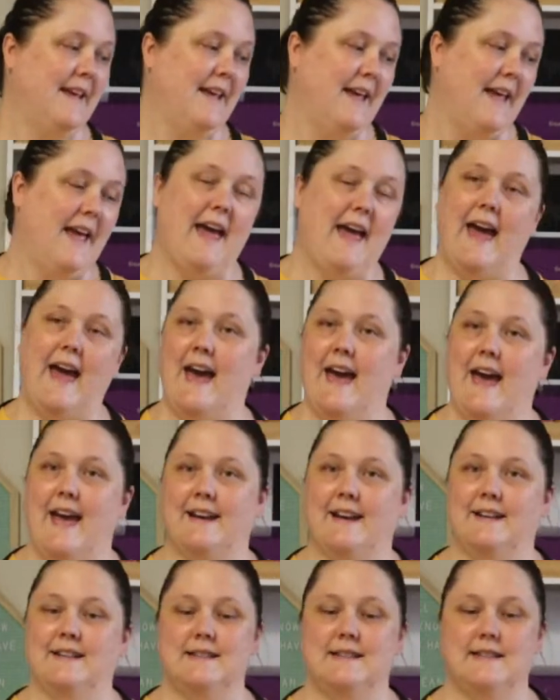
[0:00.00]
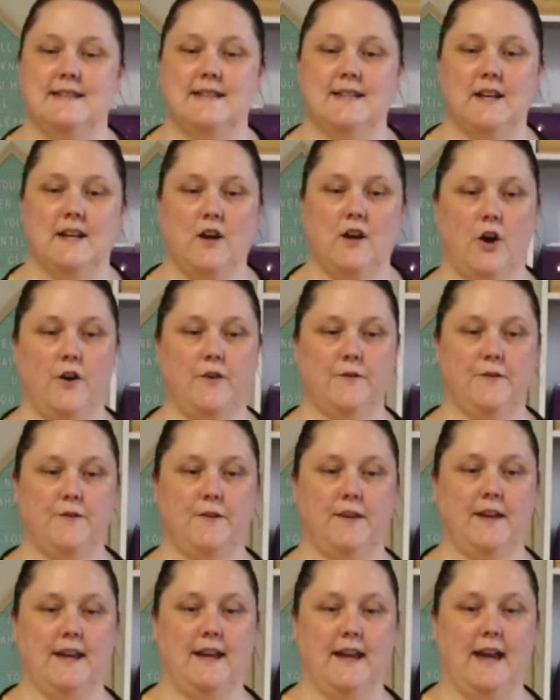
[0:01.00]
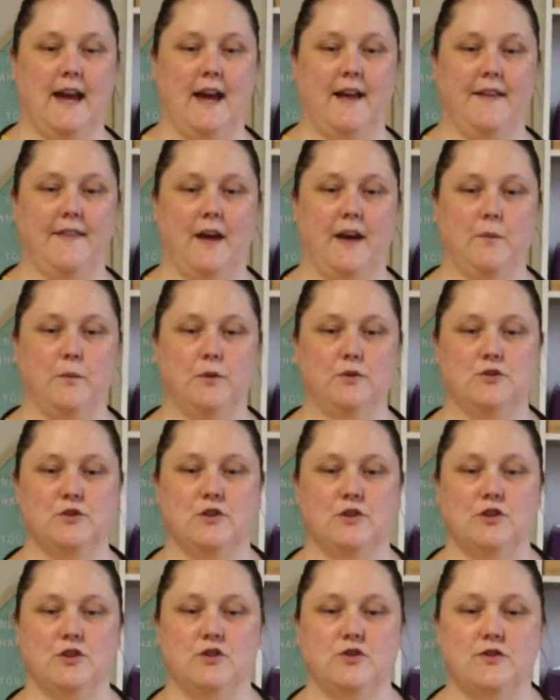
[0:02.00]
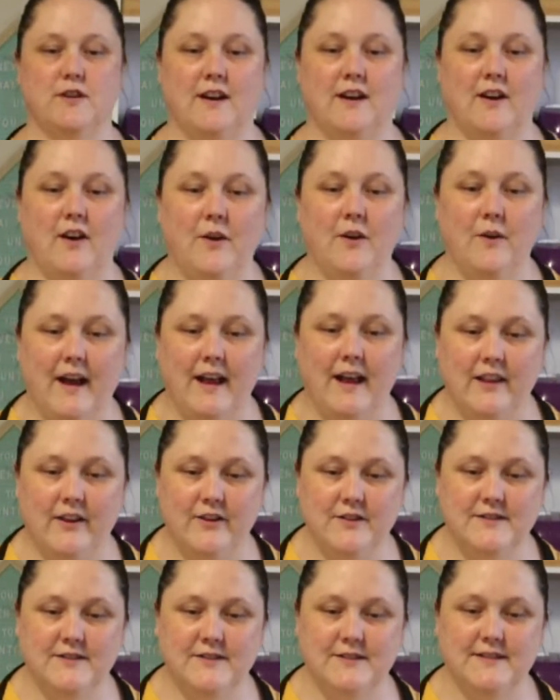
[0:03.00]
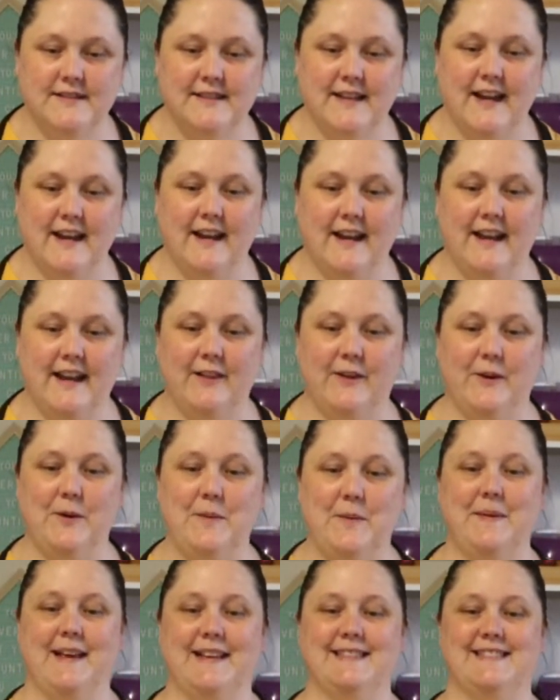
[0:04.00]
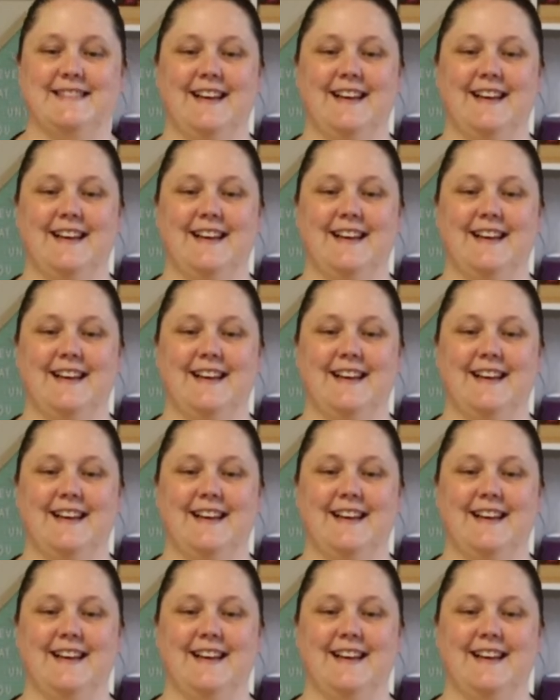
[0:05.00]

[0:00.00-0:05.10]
And hopefully that will do the trick. Oh, hello Suzette. Hello Pezza.